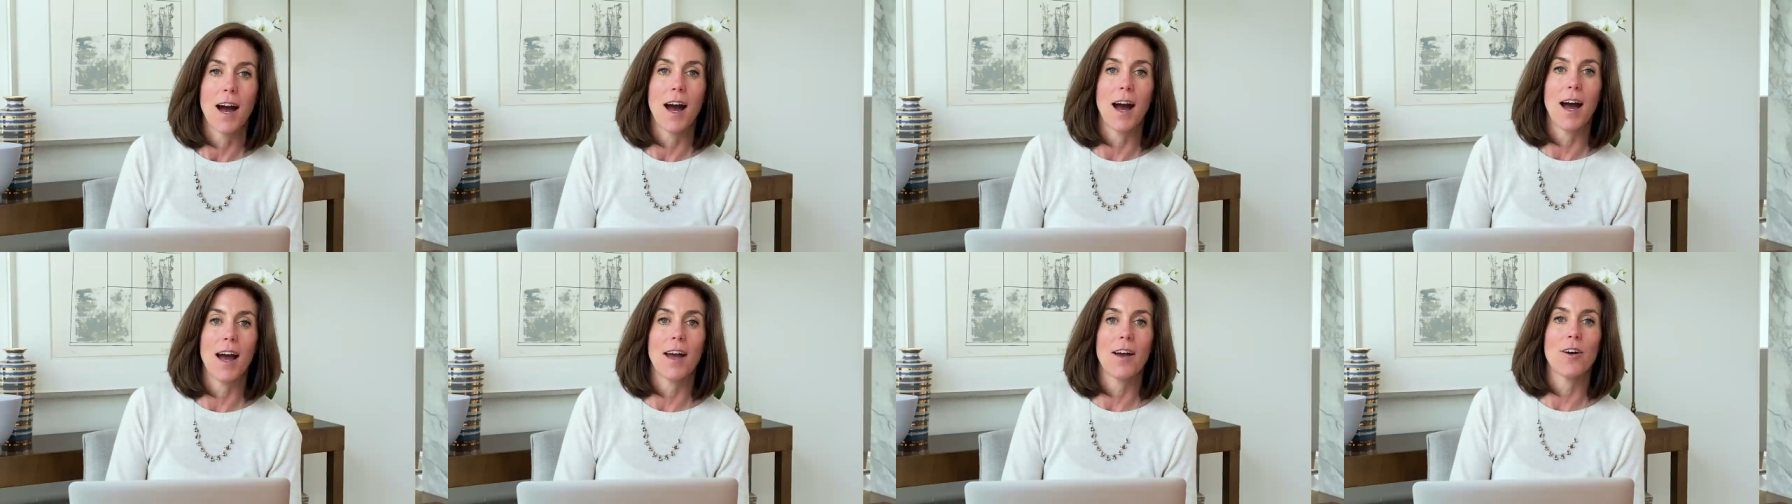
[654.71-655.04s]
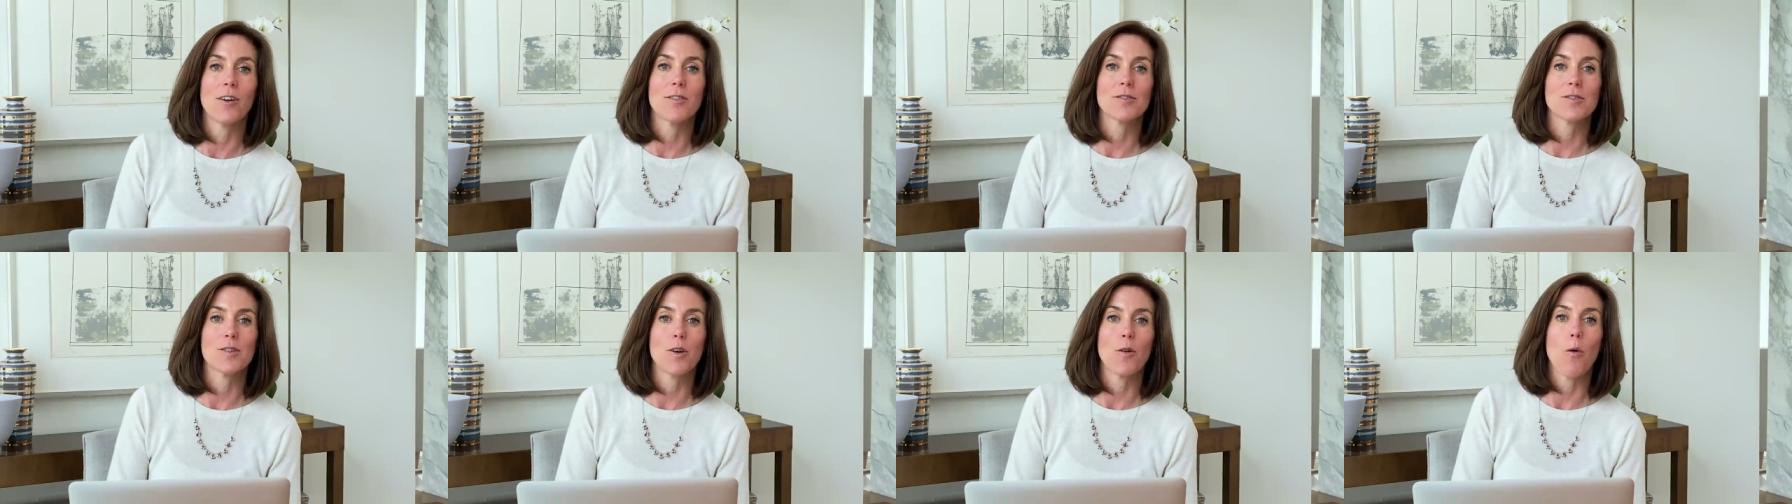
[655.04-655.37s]
I
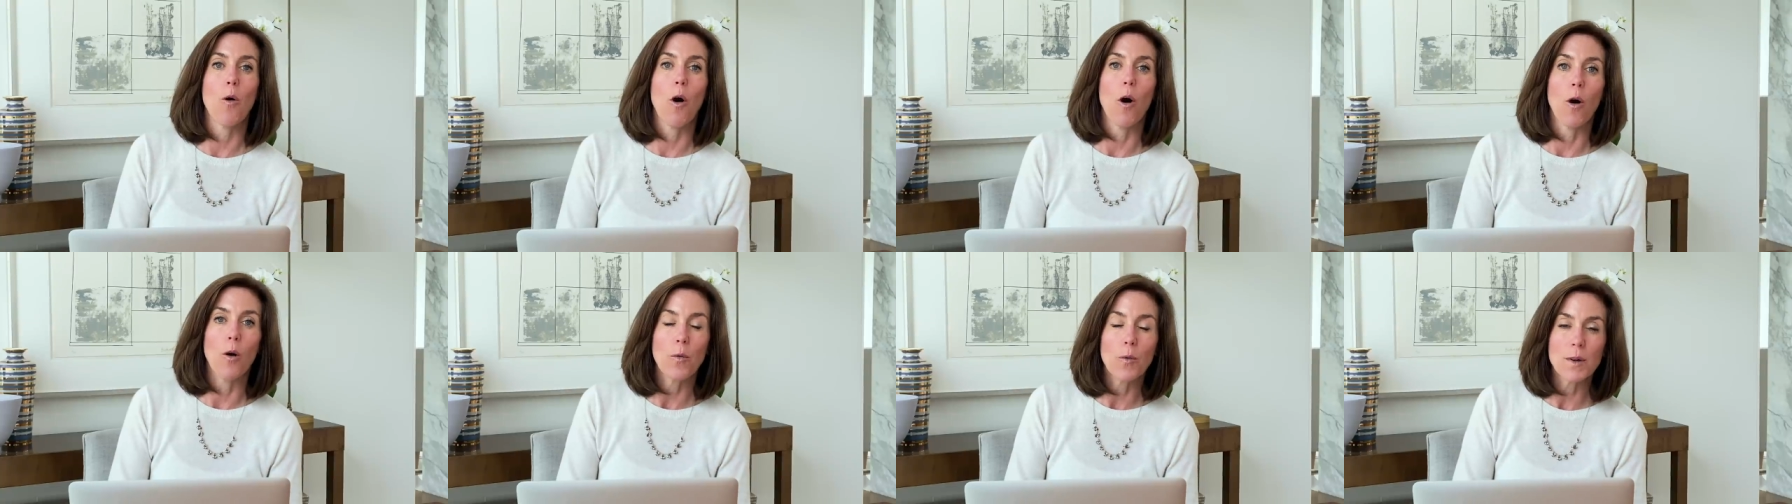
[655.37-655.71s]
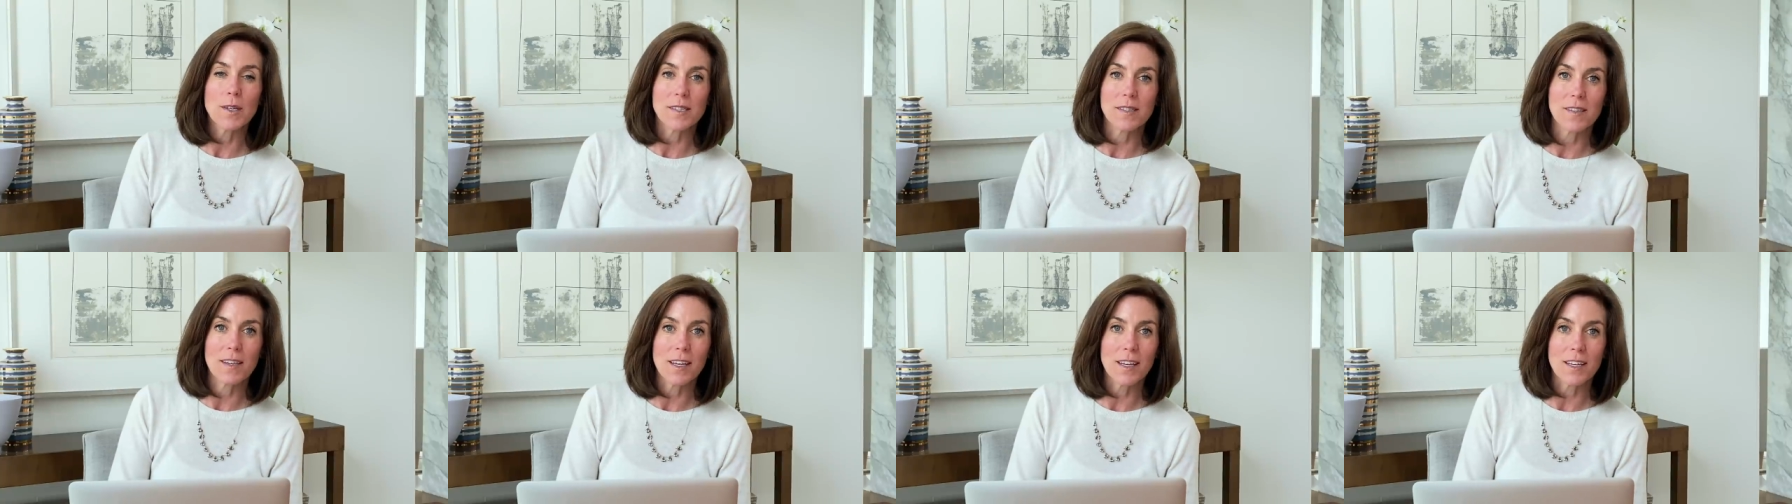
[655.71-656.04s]
also
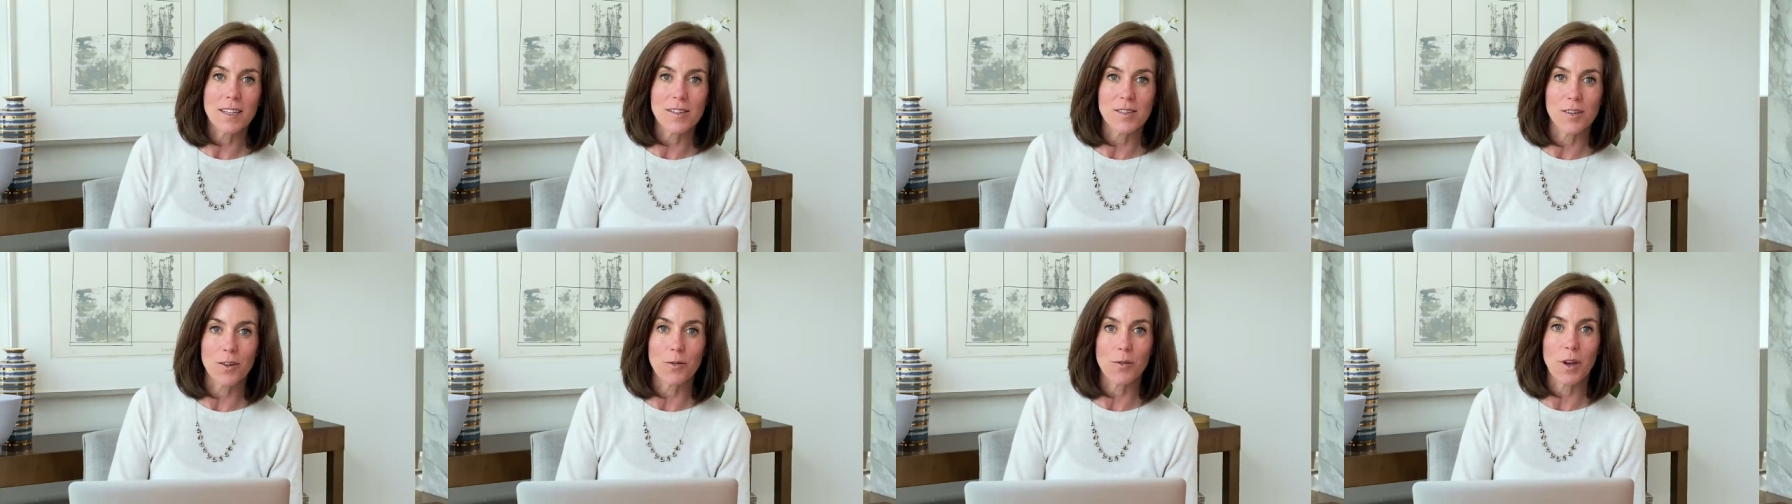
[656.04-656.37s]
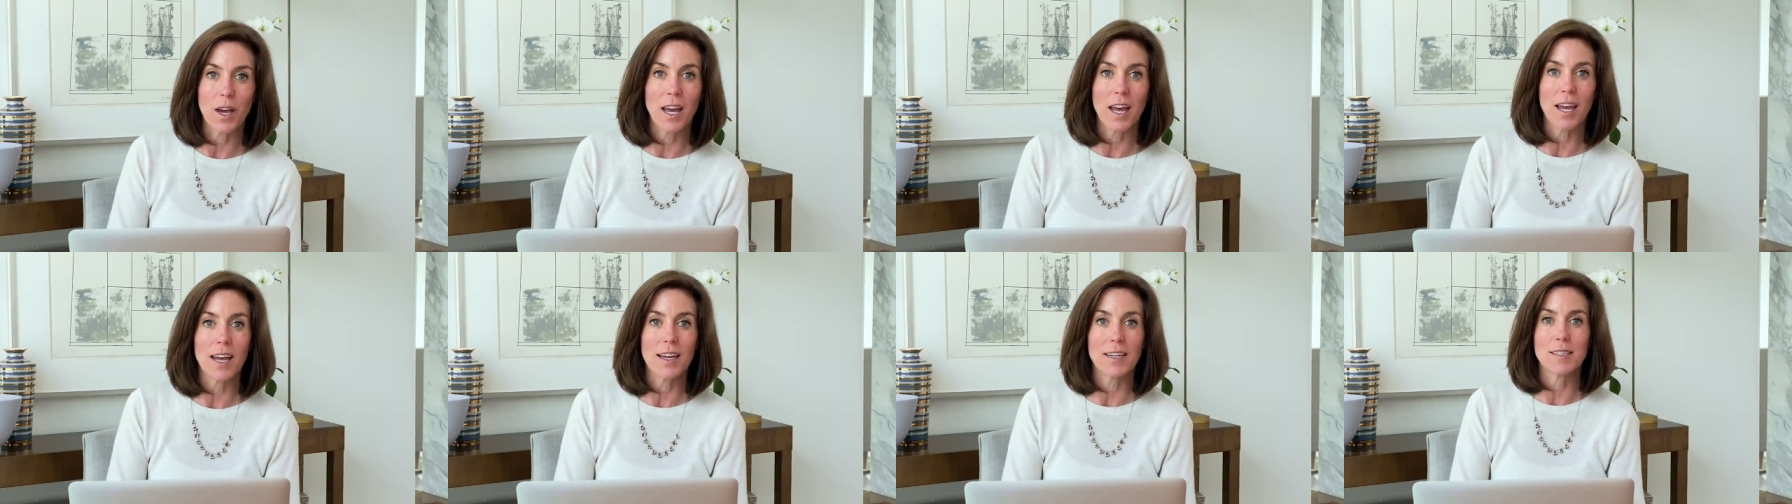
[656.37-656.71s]
always think it's
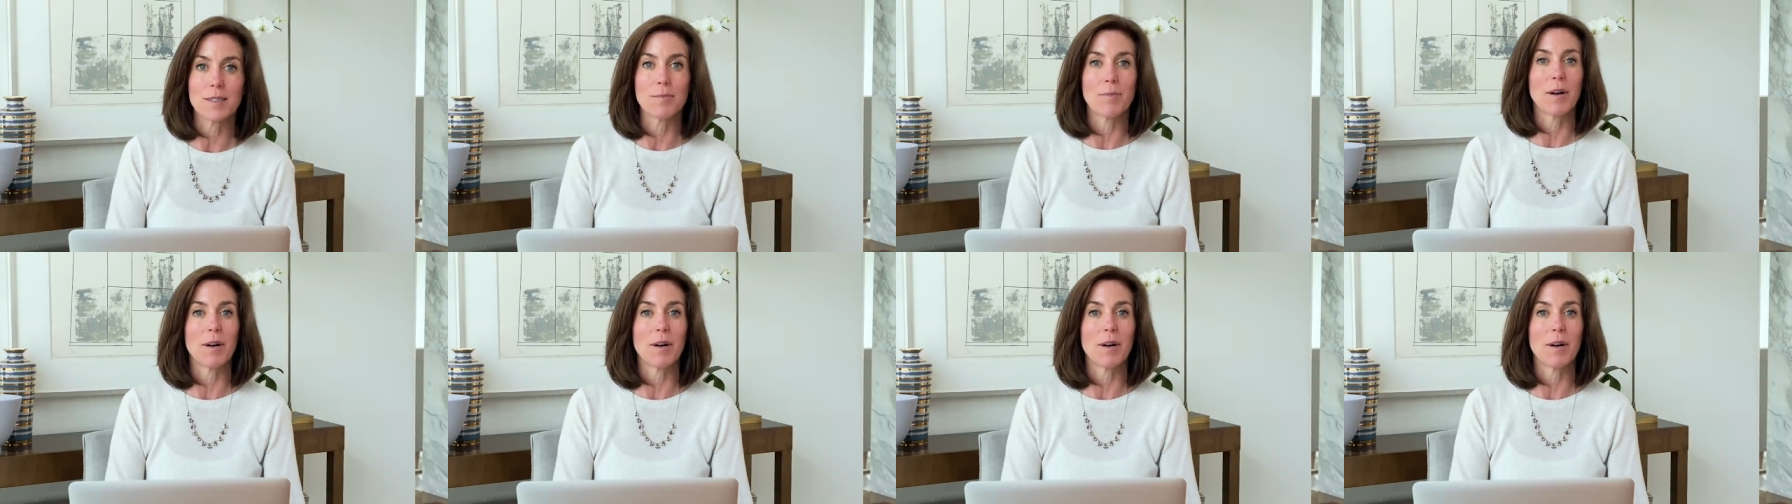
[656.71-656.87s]
okay to